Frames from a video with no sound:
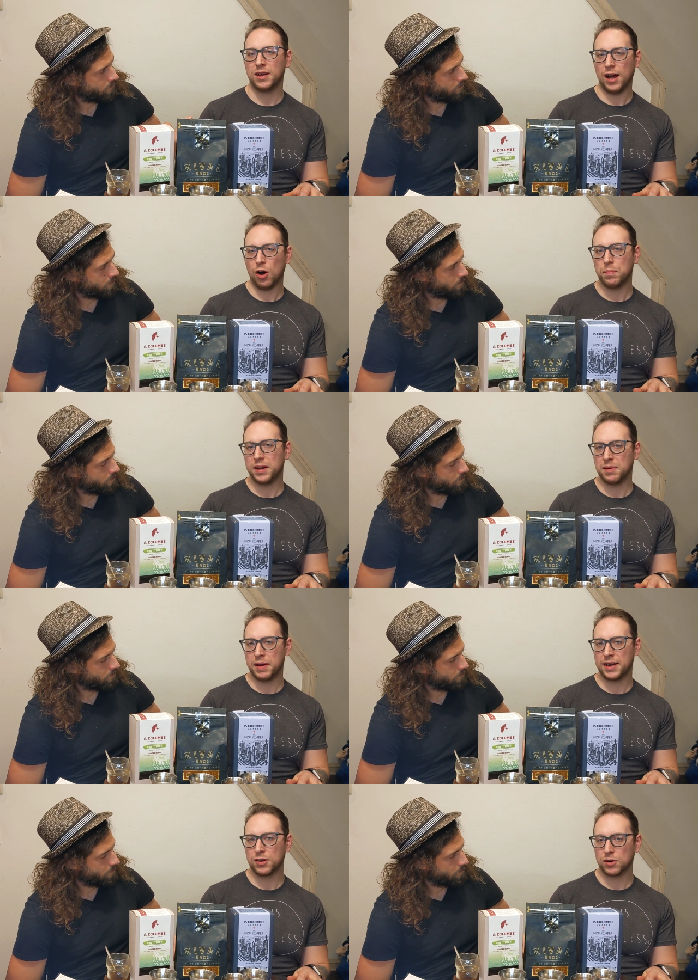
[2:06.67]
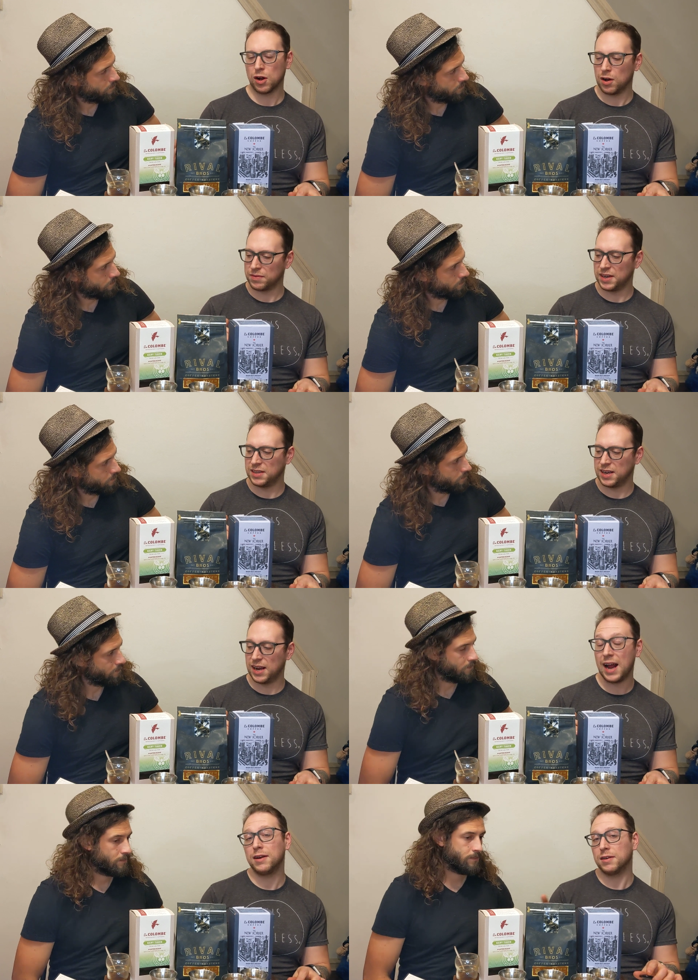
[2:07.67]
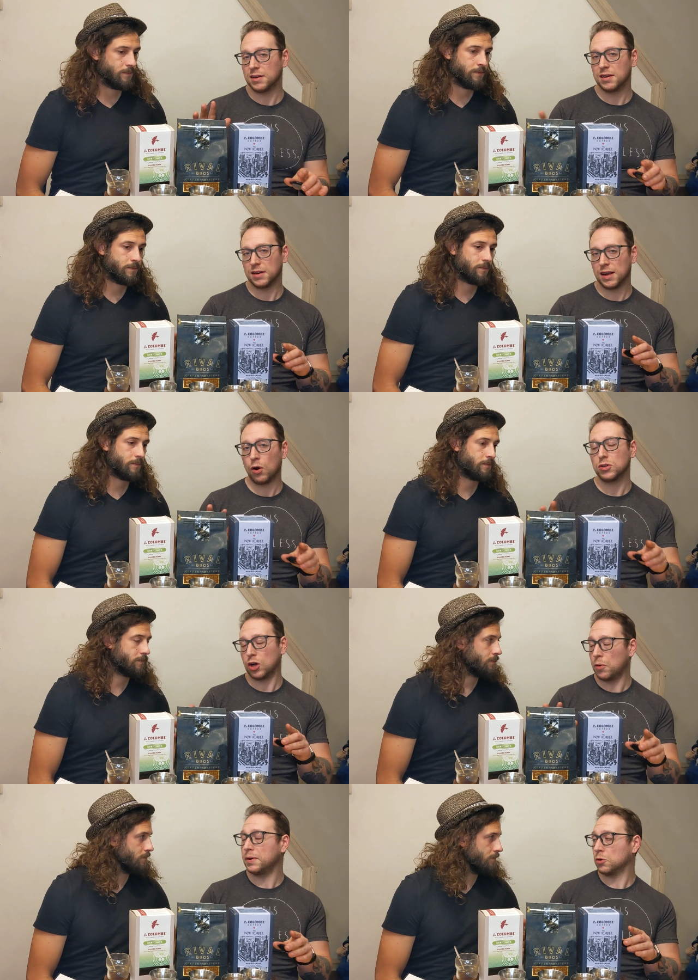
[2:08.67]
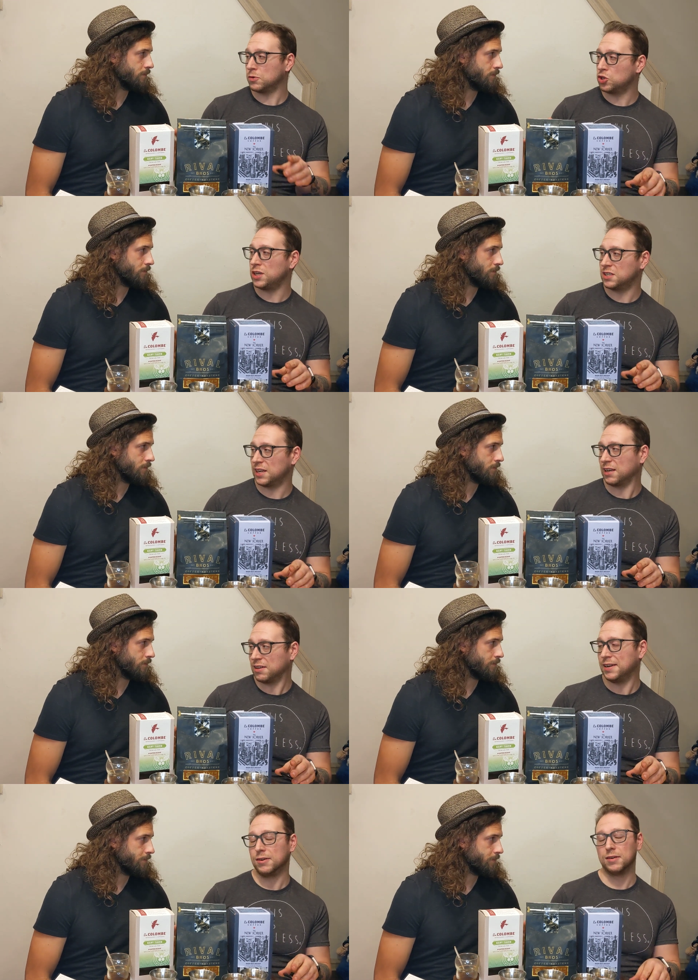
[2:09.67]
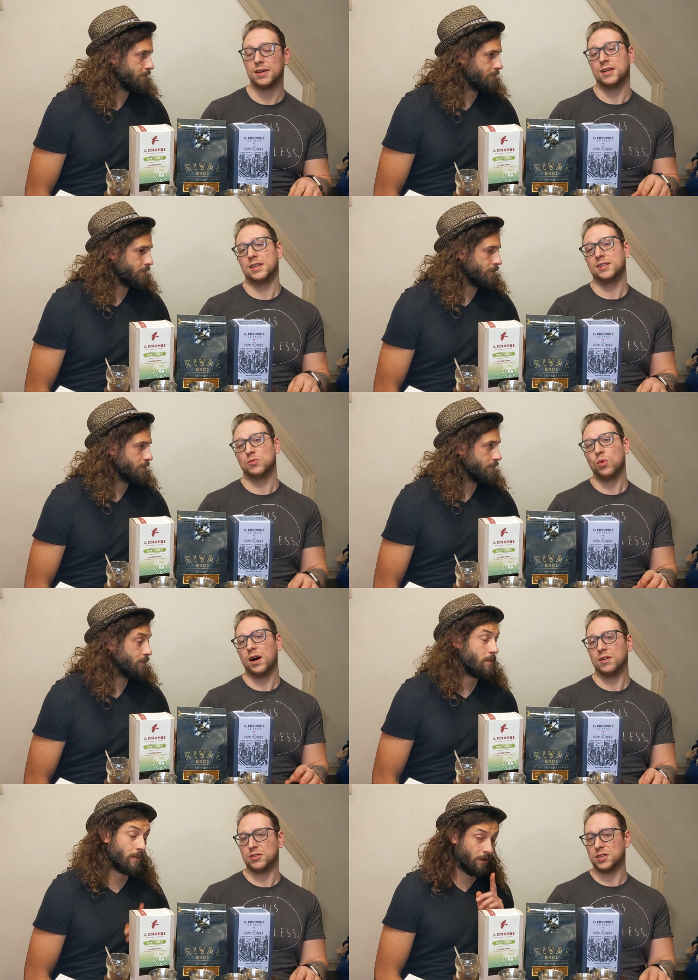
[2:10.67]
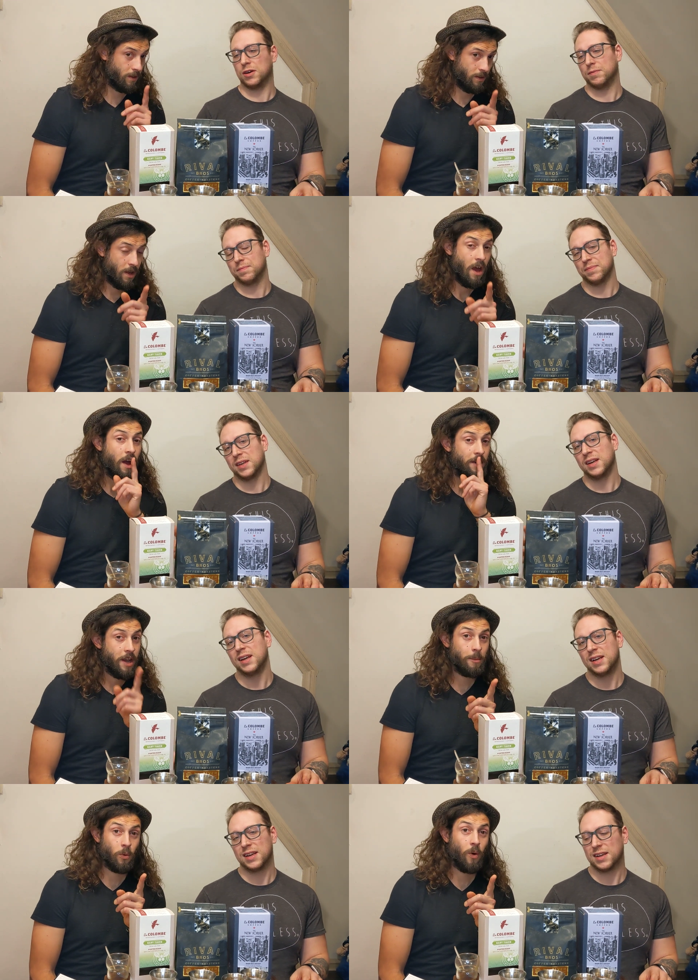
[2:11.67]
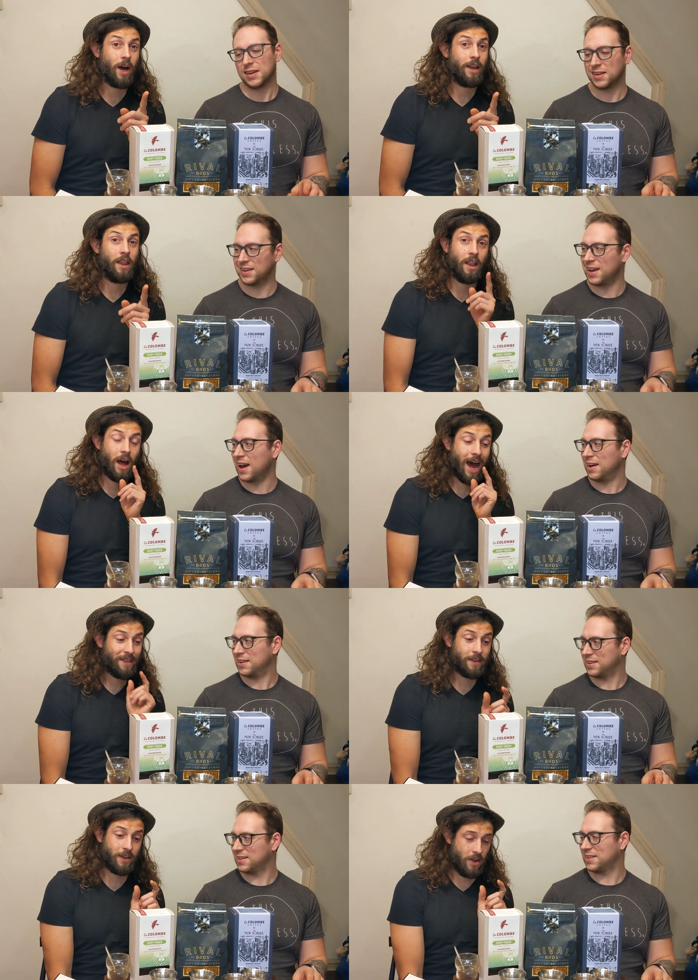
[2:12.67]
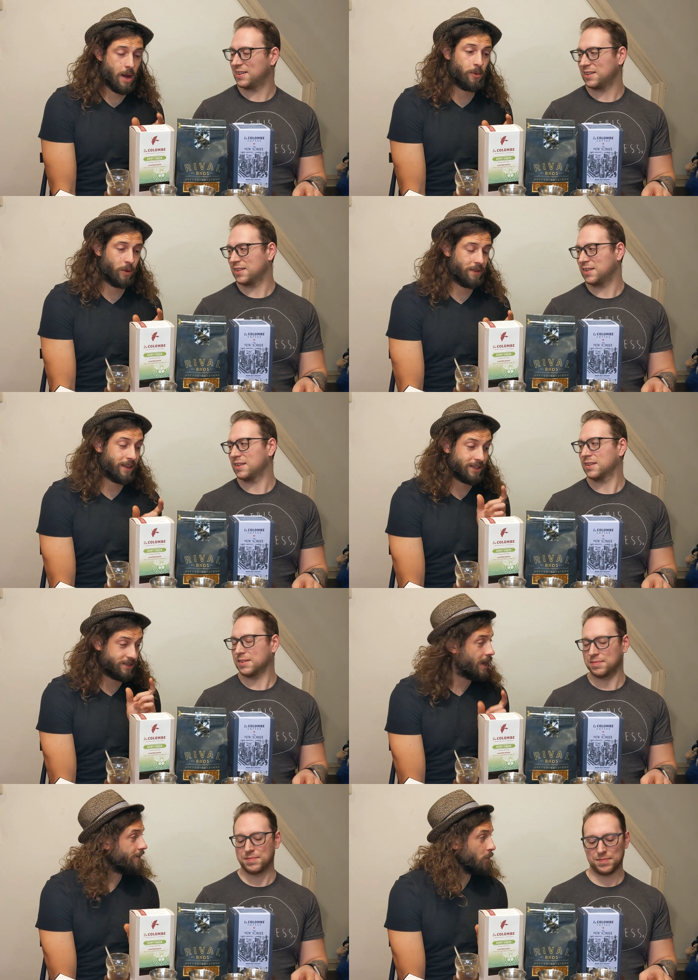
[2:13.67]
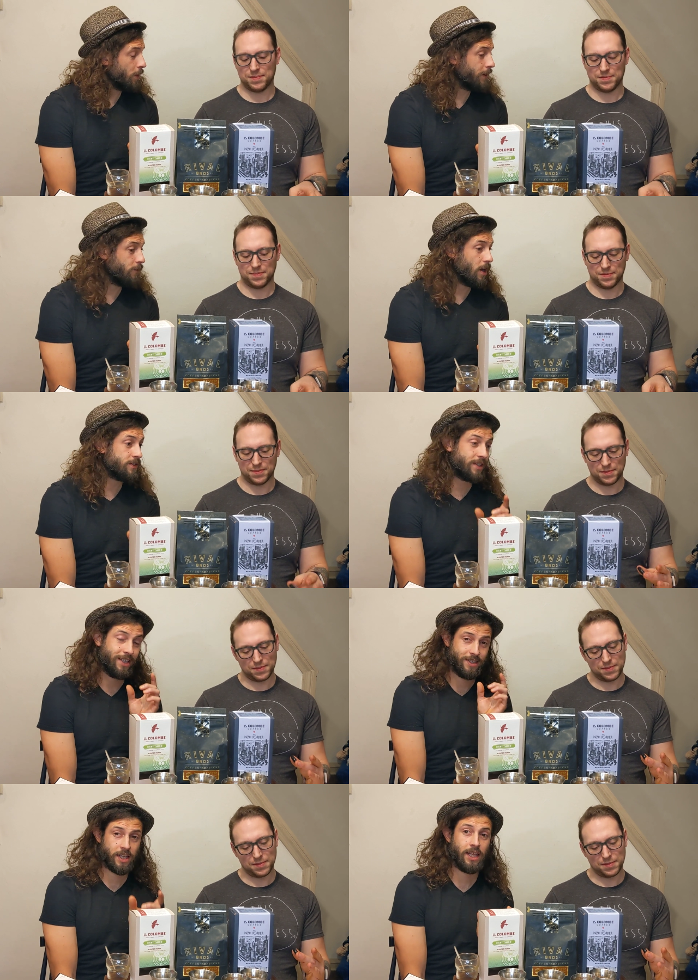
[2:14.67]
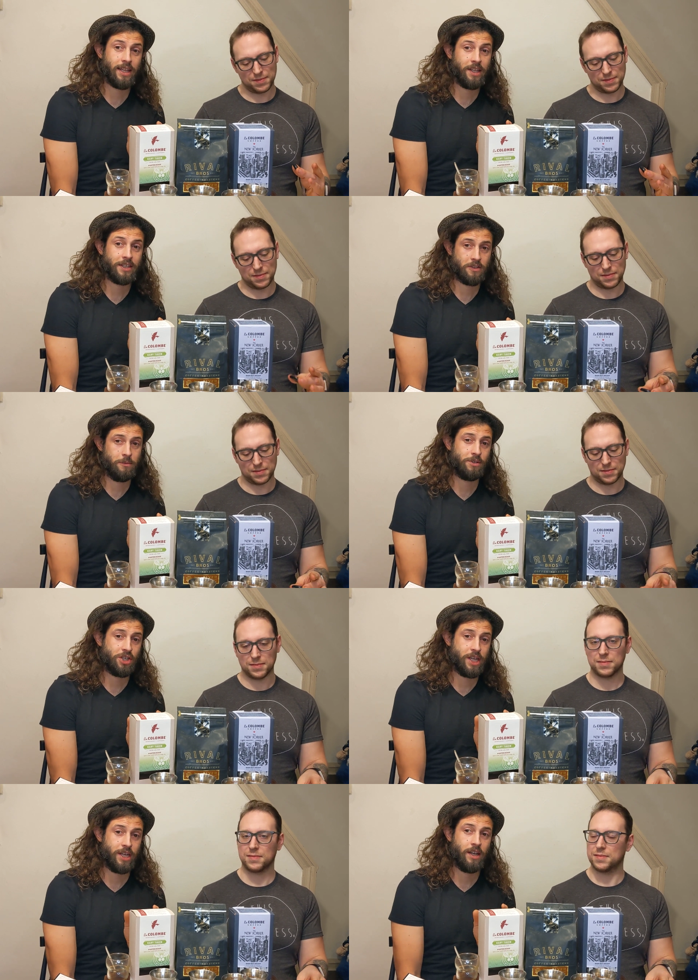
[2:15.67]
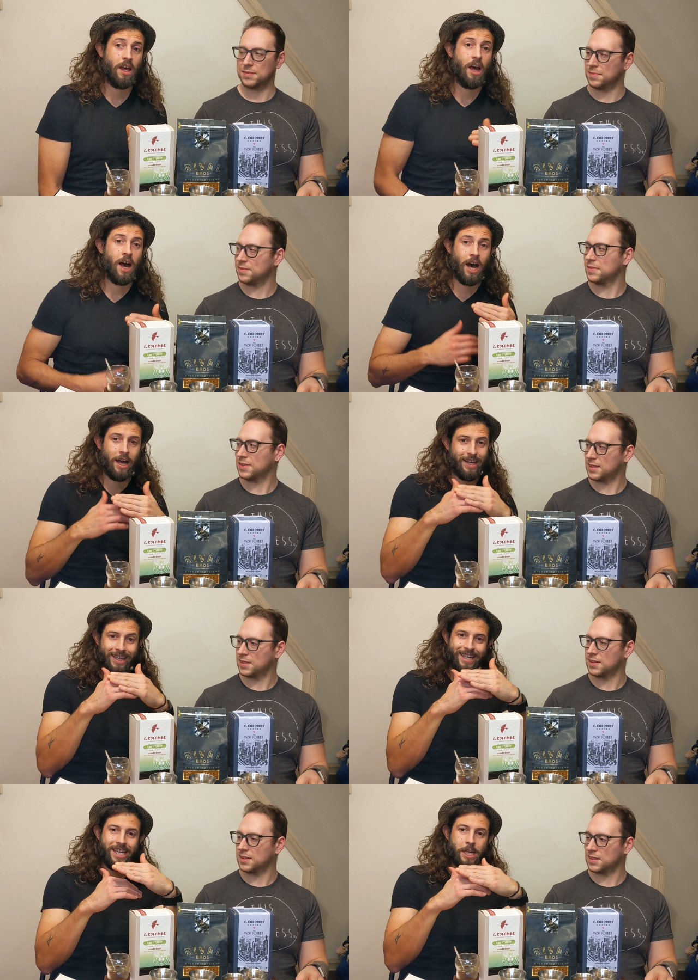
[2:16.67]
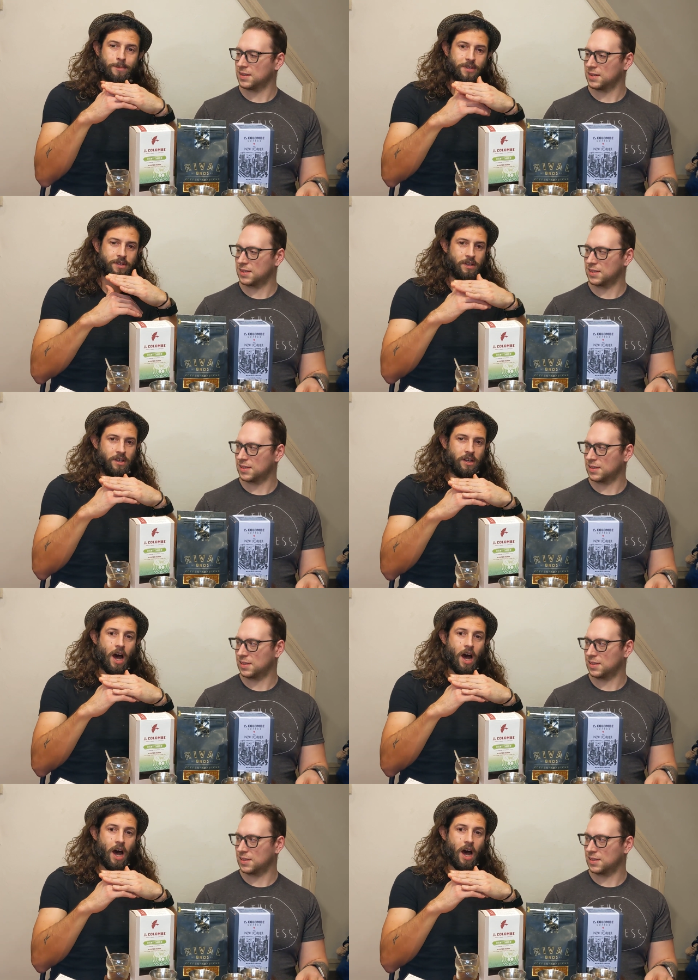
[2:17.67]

Speaker 1: really helping make your coffee t- and also helping your machine stay cleaner as well. So,
Speaker 2: number one, yeah, I think the number one thing that's definitely working for us is the cleanliness of the machine. Uh, it keeps